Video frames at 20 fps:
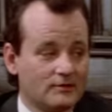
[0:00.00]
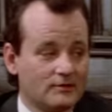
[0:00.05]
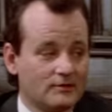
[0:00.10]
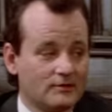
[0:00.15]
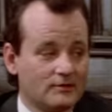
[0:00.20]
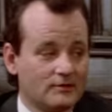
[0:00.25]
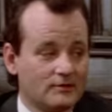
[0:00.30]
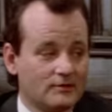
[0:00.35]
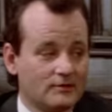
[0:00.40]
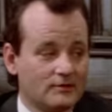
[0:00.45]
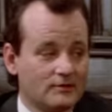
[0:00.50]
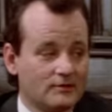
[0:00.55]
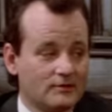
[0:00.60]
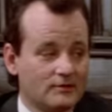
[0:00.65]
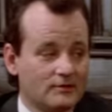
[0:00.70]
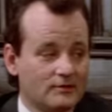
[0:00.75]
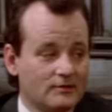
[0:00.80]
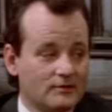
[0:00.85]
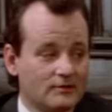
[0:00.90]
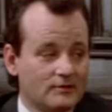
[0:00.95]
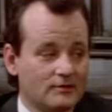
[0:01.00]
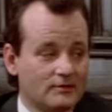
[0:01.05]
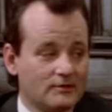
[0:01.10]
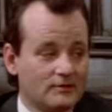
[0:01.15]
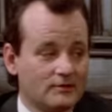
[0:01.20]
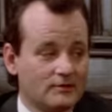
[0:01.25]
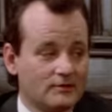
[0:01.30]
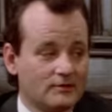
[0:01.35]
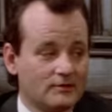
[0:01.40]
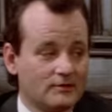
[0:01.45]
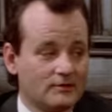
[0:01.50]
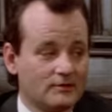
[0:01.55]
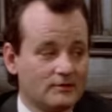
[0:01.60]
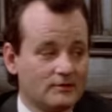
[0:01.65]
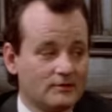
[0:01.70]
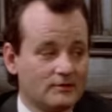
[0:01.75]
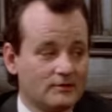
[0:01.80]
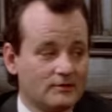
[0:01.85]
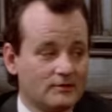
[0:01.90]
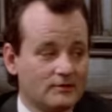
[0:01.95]

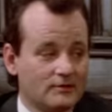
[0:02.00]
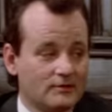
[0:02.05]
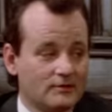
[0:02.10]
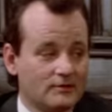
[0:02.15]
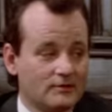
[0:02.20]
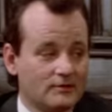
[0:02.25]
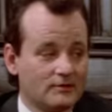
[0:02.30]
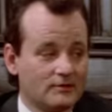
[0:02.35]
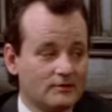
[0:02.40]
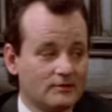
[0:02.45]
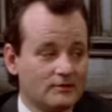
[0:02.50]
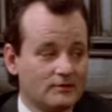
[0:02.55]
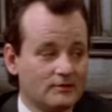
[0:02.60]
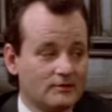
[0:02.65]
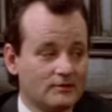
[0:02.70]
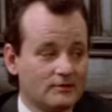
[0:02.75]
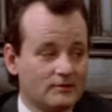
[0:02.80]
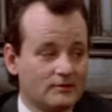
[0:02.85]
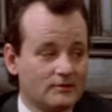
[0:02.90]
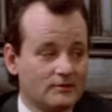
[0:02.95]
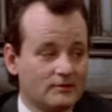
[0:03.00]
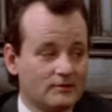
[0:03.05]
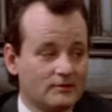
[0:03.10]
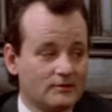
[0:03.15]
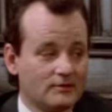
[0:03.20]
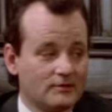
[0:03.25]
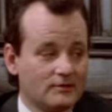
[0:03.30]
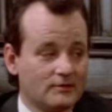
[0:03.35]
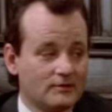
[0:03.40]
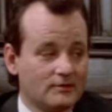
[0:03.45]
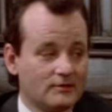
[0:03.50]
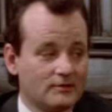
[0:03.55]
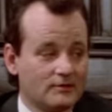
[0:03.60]
The person shown says nothing.